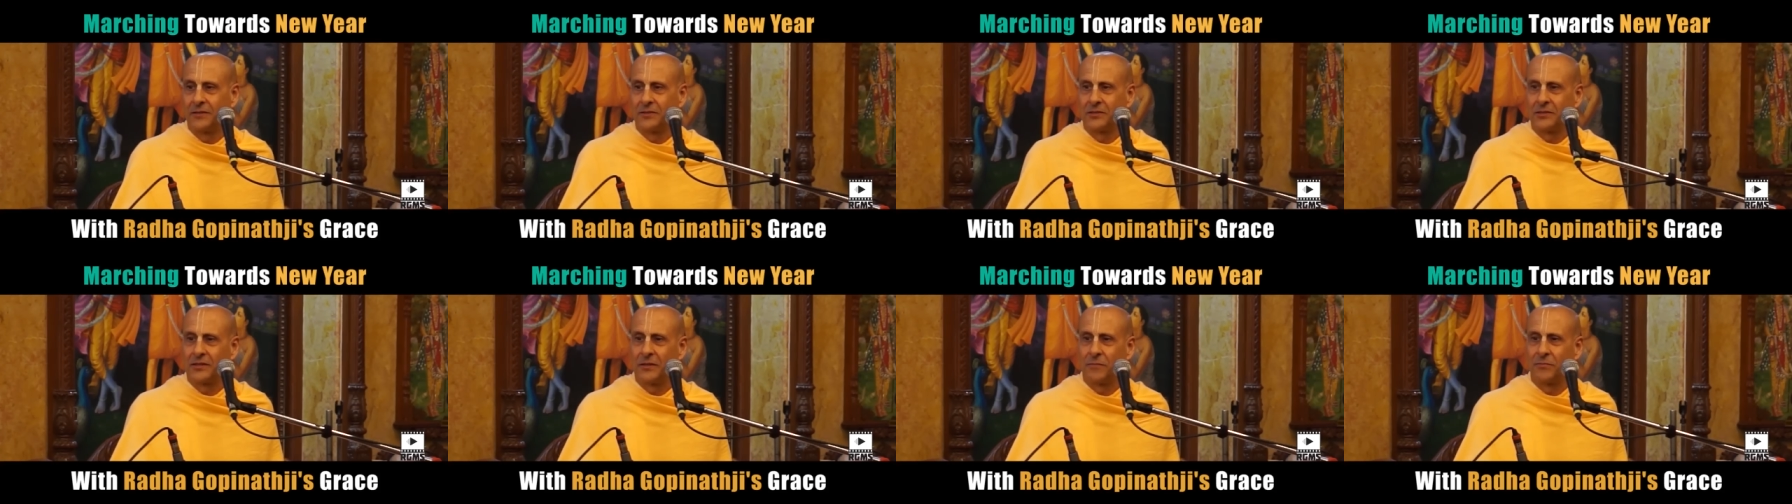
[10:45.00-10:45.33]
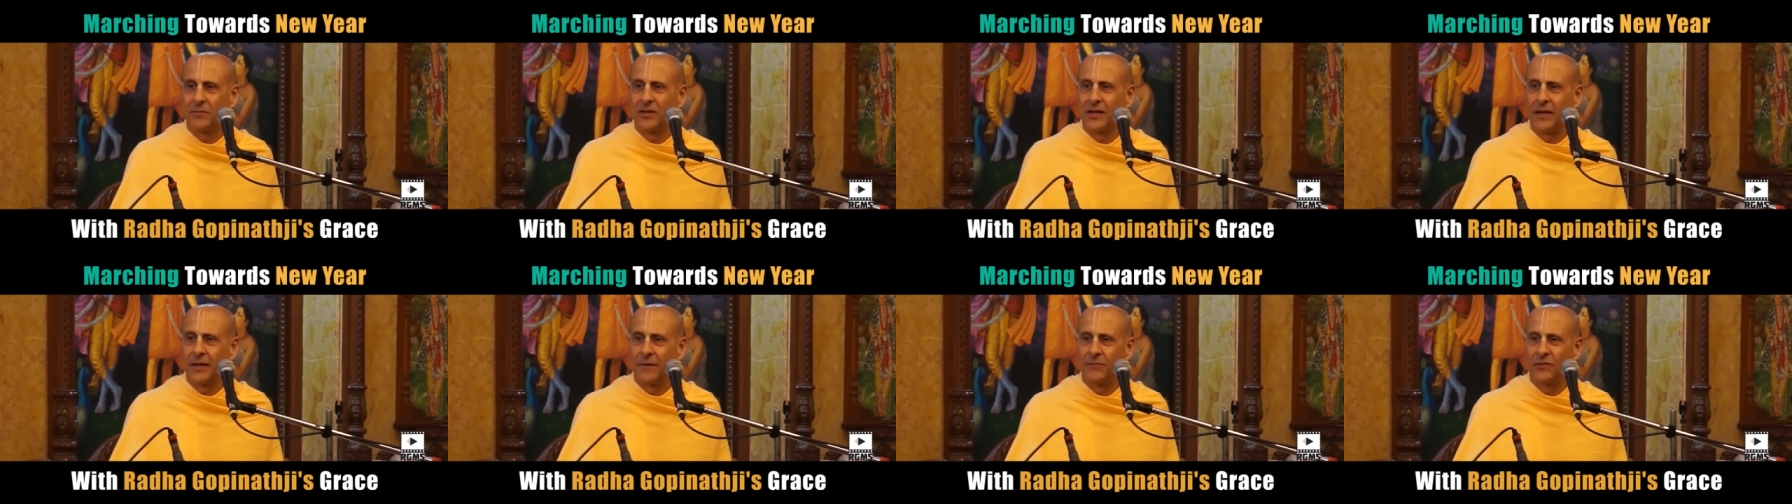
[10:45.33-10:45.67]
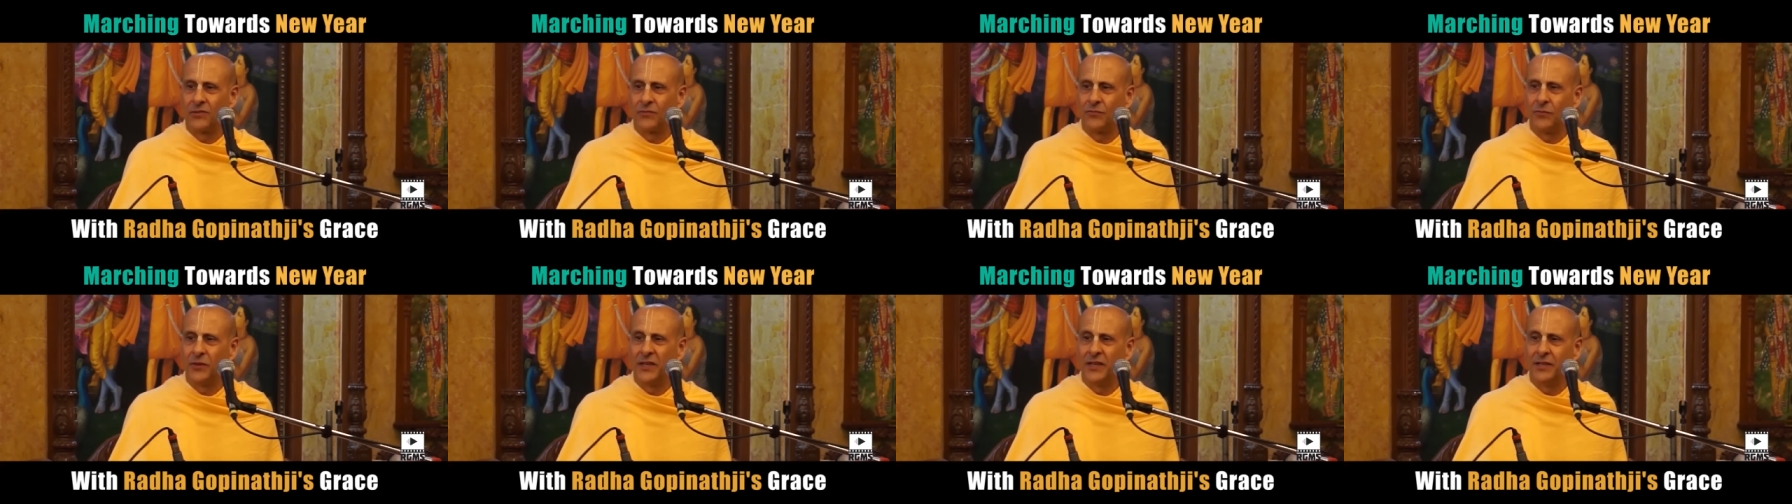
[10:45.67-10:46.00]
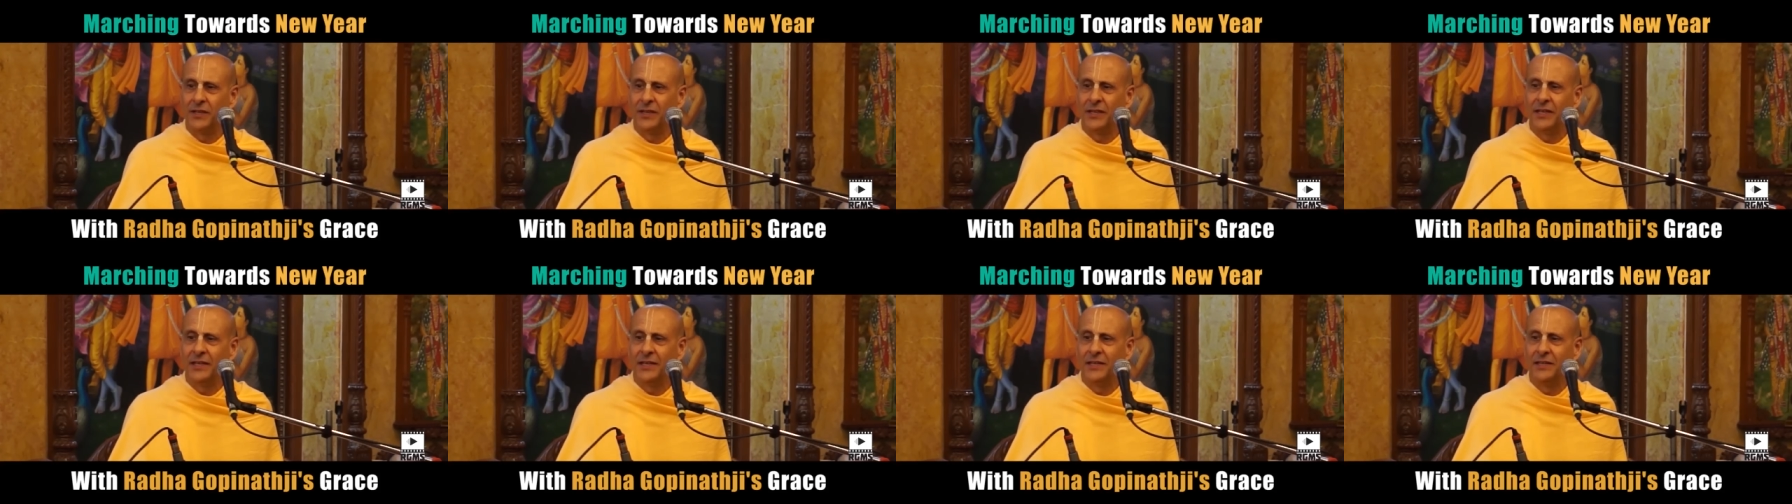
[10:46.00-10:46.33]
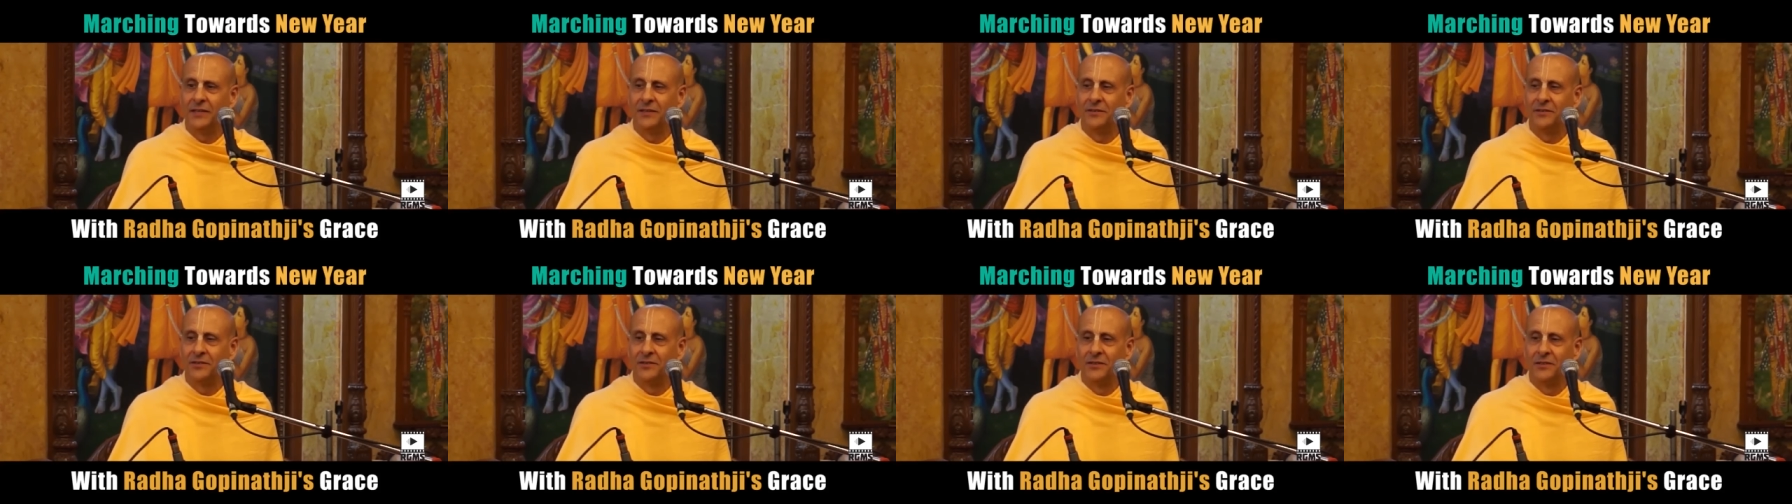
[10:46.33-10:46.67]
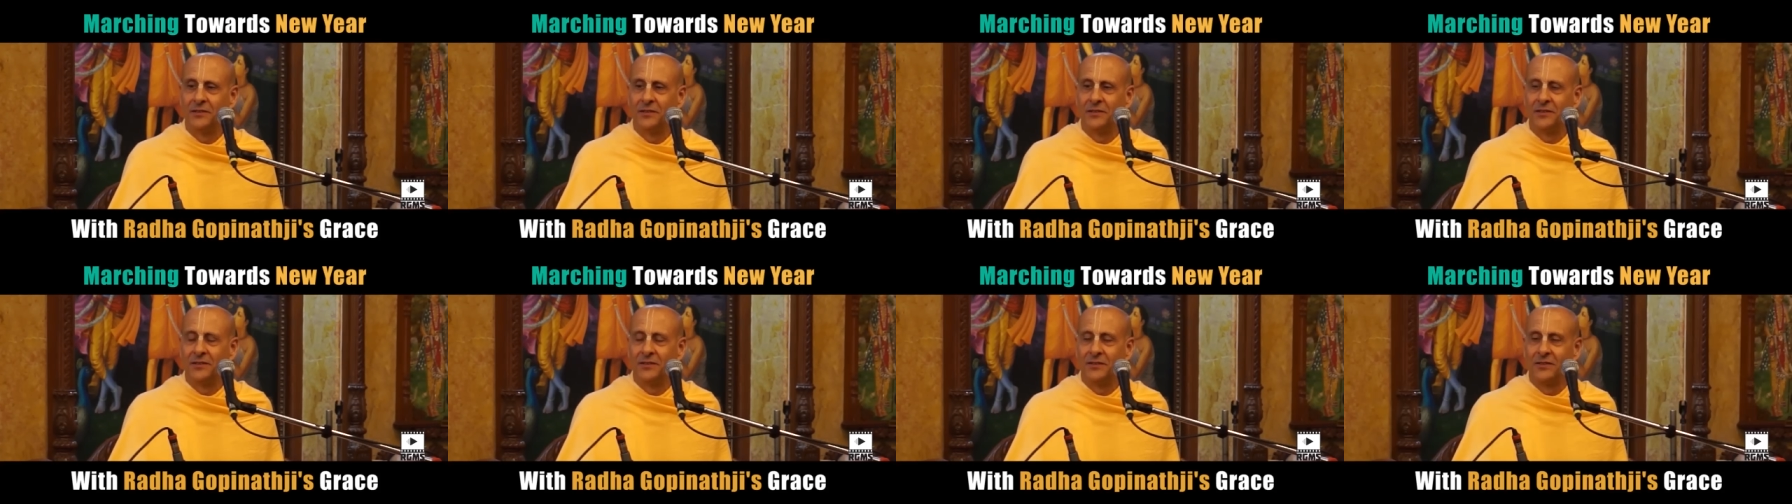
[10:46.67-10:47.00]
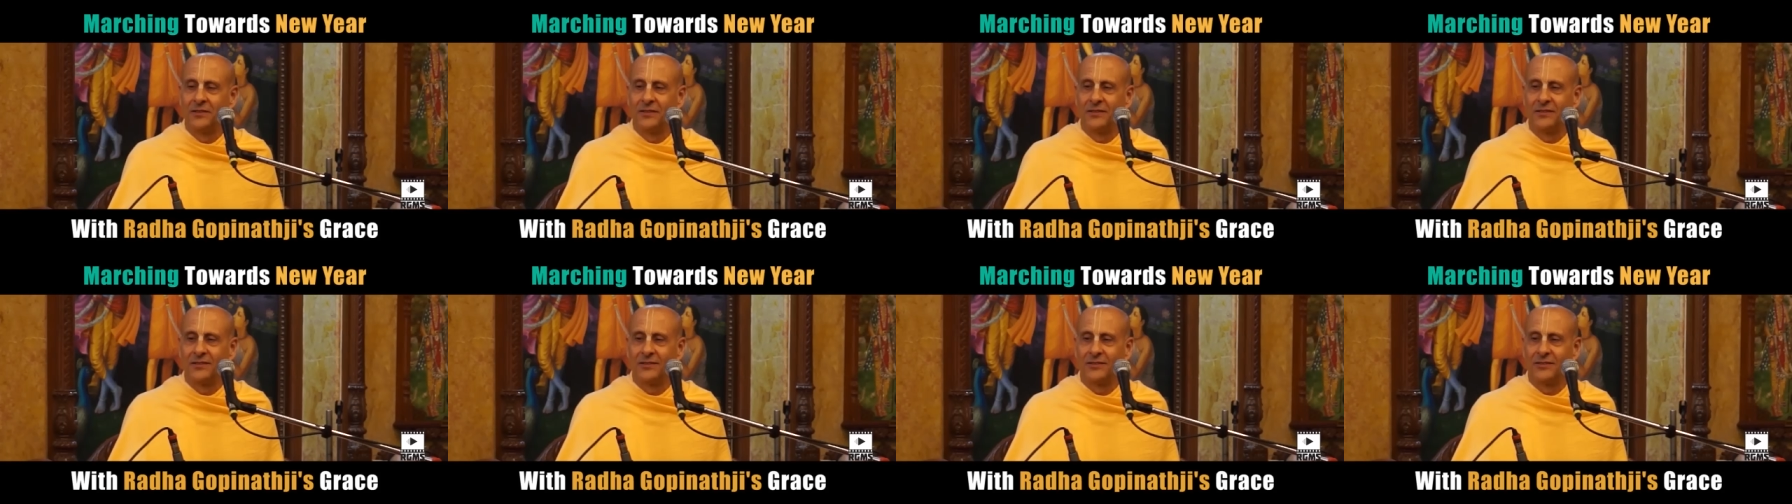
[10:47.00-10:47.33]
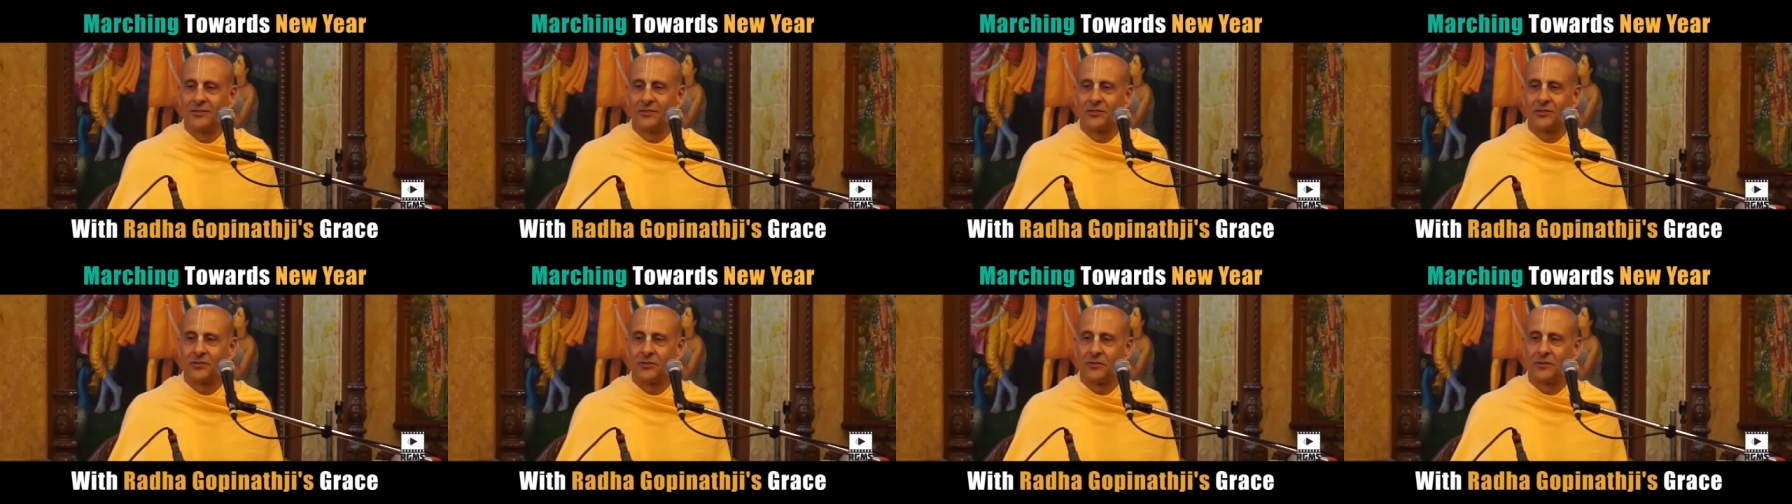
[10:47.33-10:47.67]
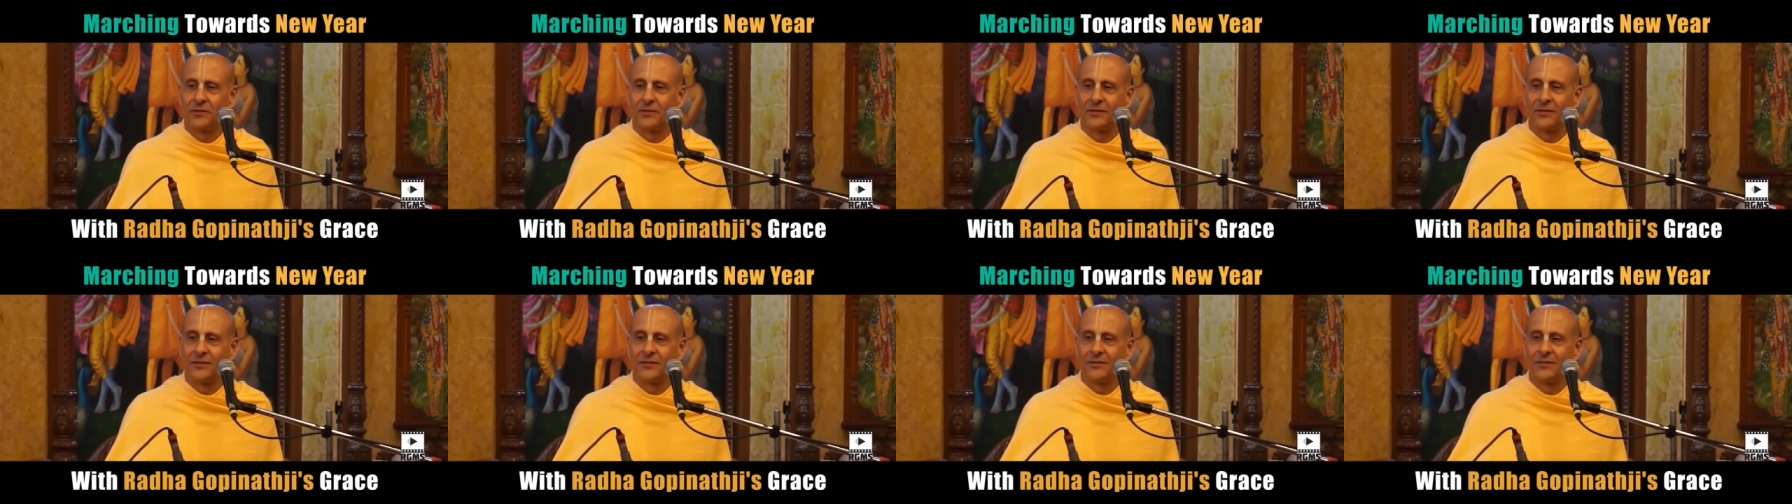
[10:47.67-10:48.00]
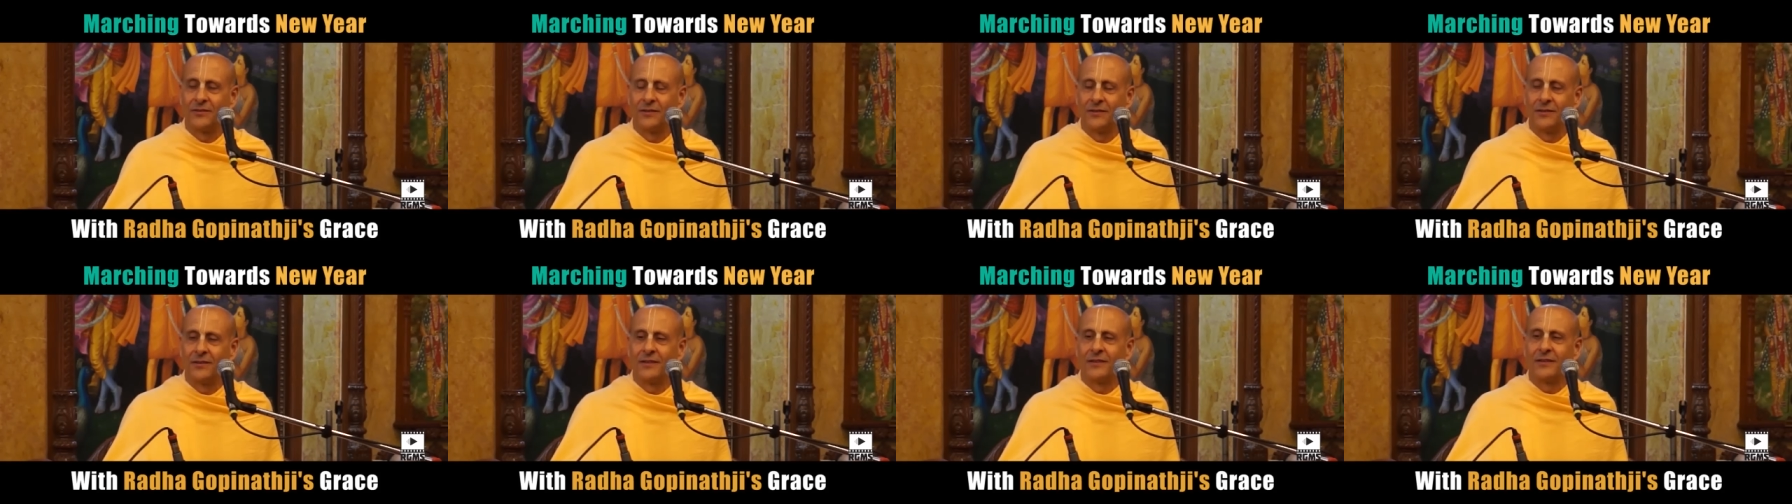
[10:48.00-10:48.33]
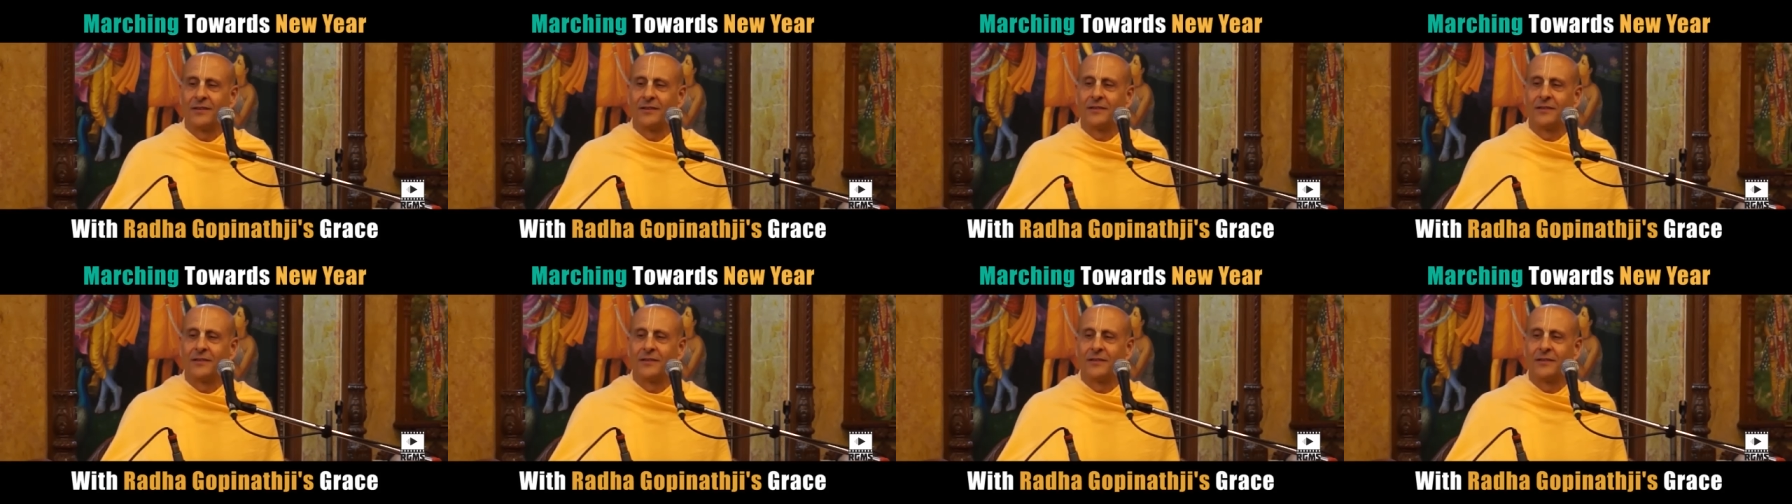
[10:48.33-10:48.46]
because sometimes we need certain